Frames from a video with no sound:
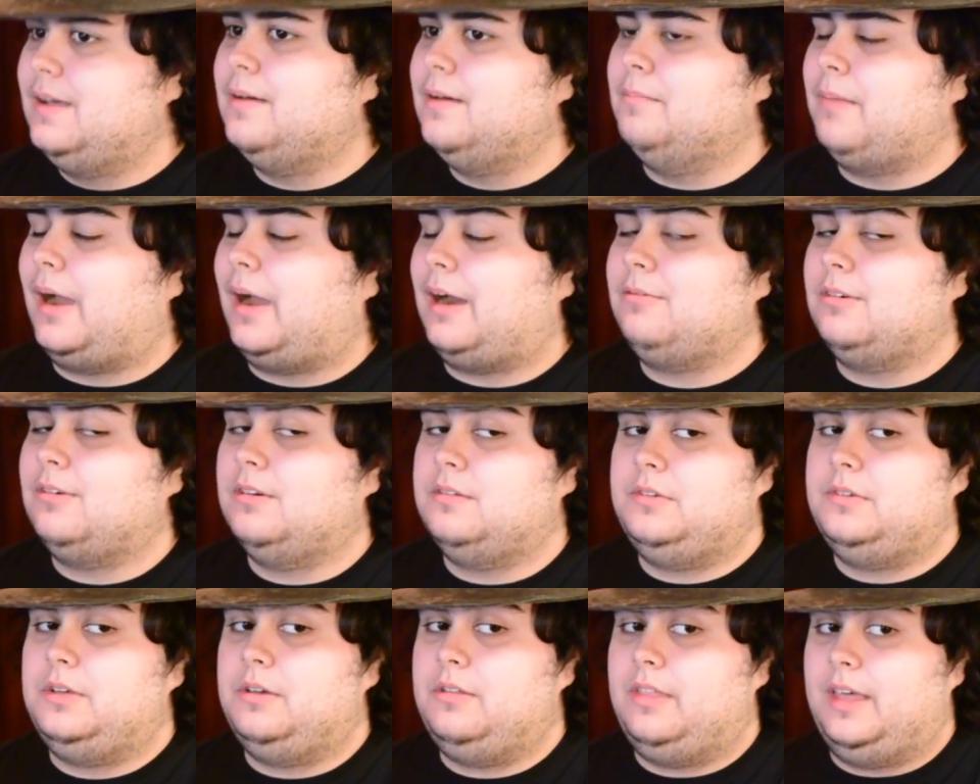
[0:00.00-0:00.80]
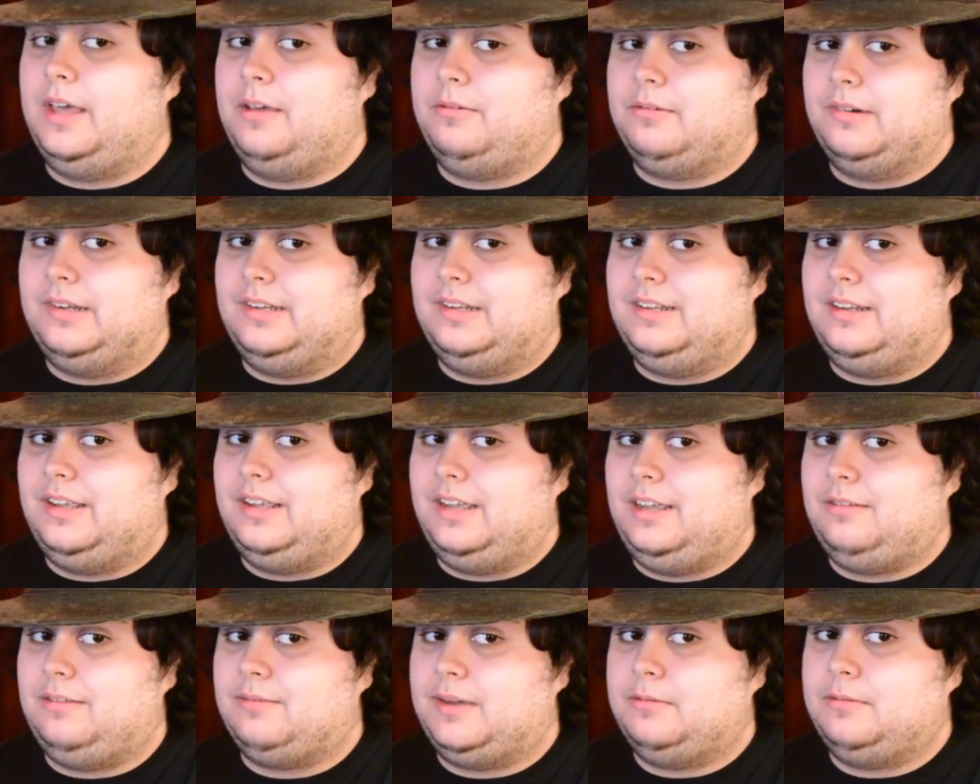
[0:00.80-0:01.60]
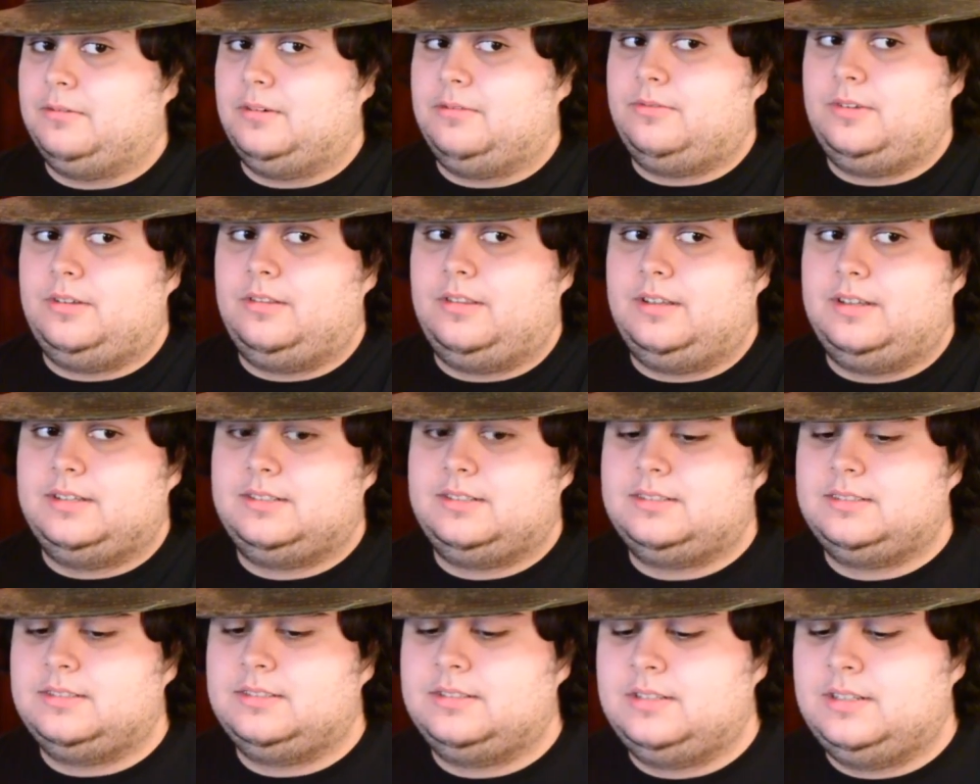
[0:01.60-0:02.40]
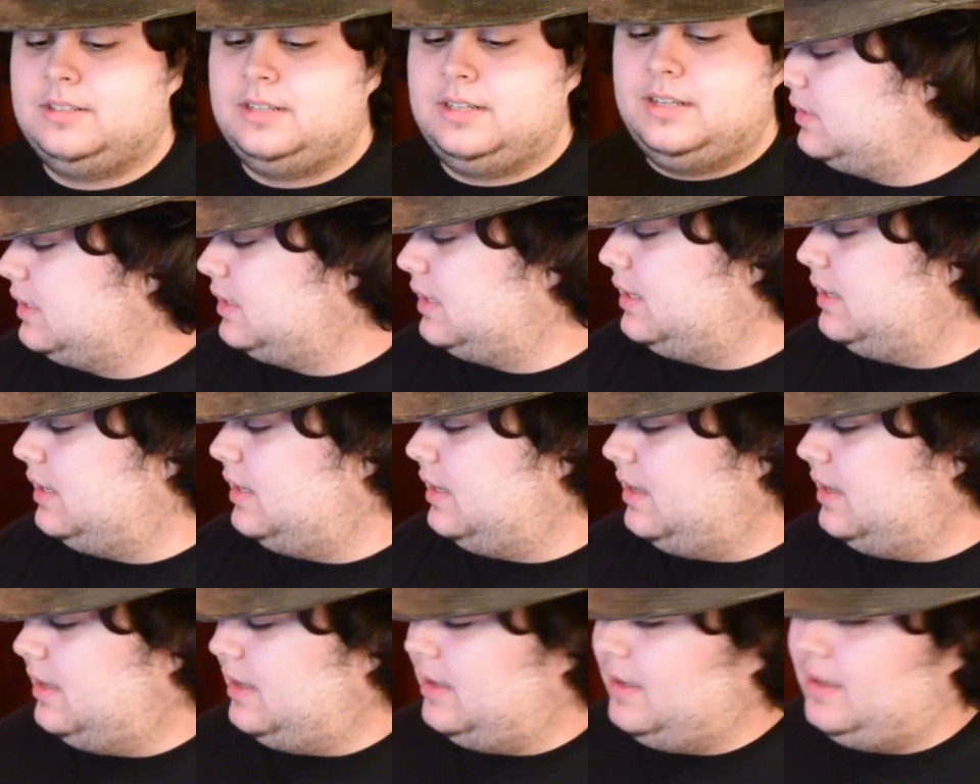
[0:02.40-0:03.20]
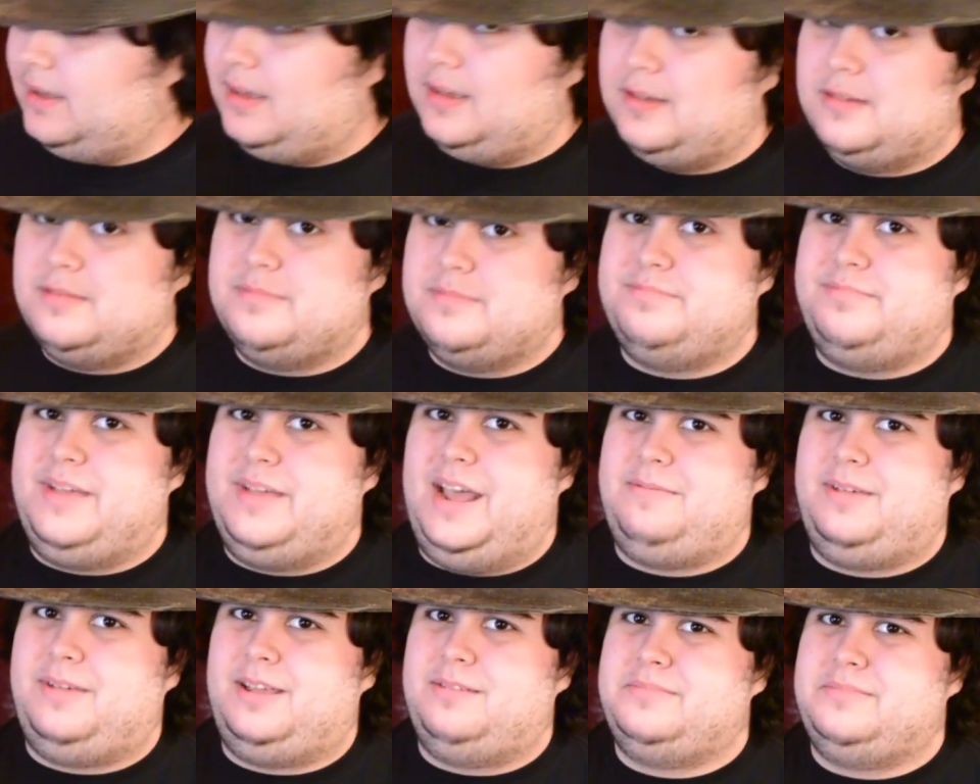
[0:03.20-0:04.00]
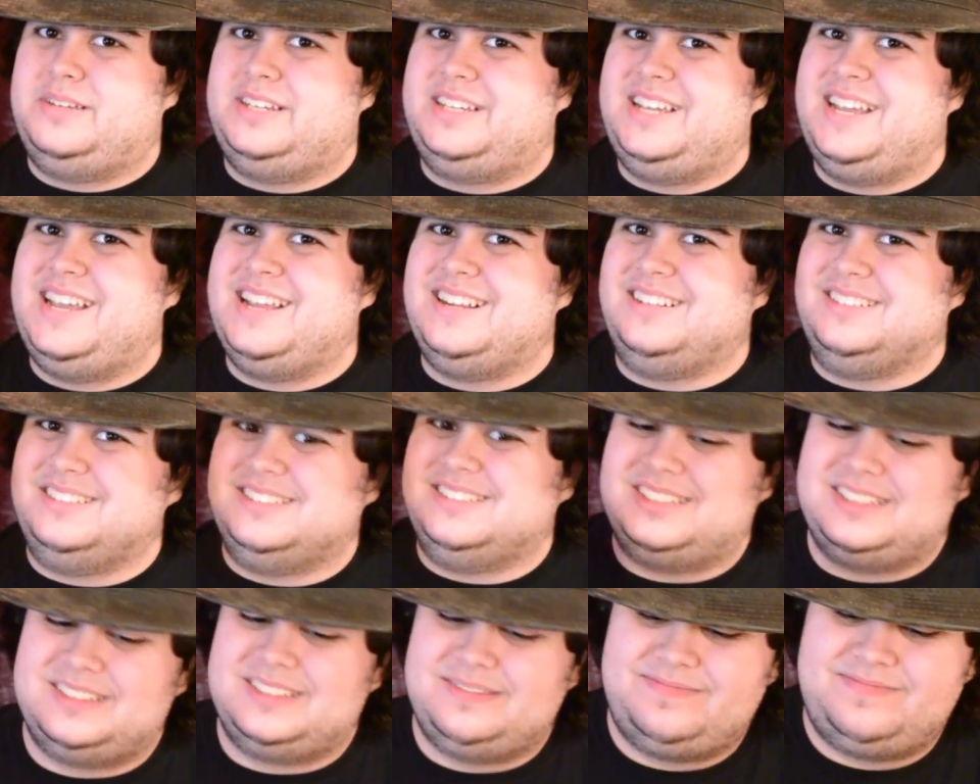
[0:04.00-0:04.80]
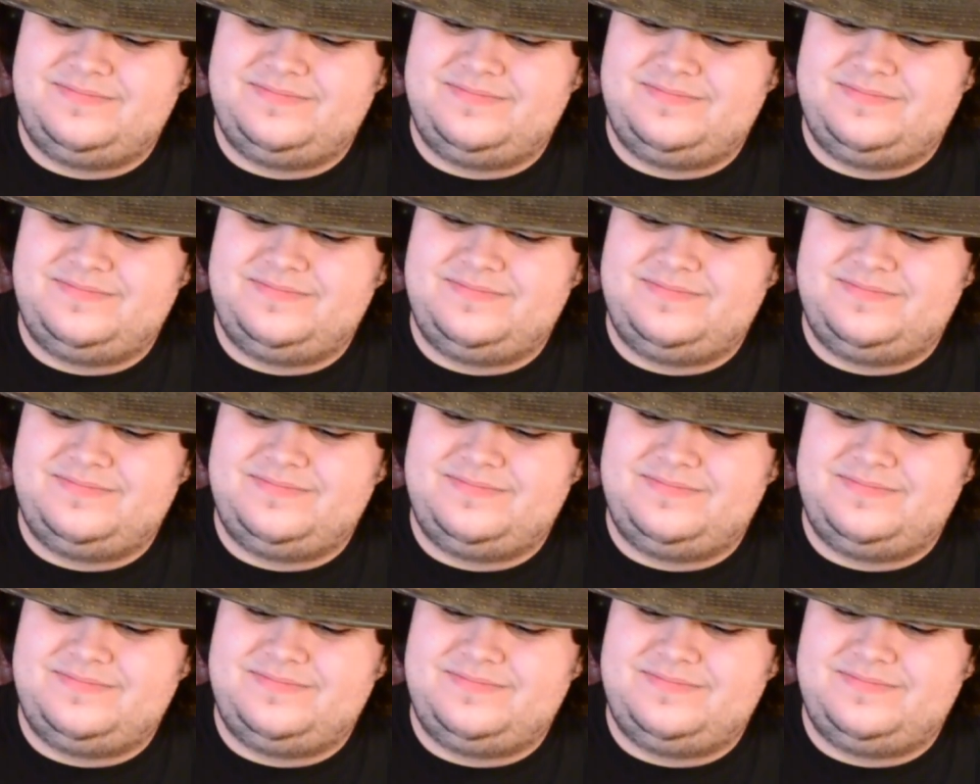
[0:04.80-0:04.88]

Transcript: Might review that one day, might review this. Batman Begins.